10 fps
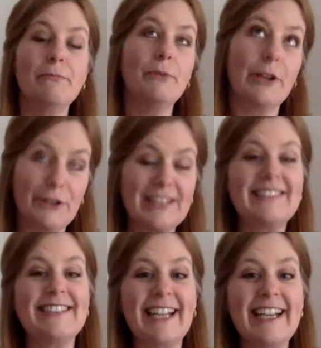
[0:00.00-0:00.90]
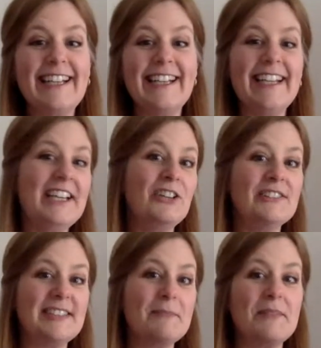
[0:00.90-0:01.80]
procrastinating on
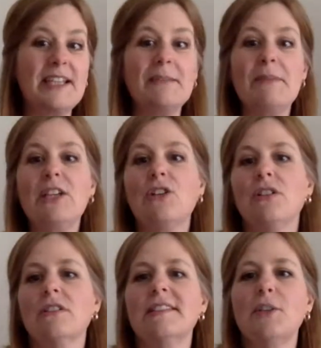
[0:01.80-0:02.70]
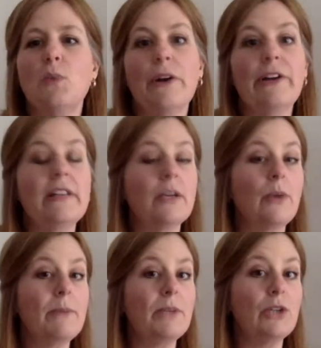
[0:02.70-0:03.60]
something because you're worried that it
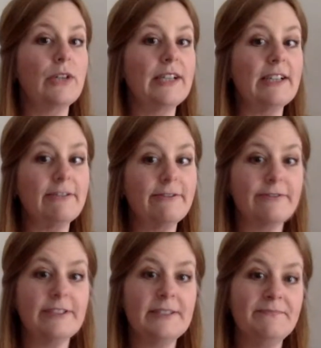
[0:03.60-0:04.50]
won't be good enough?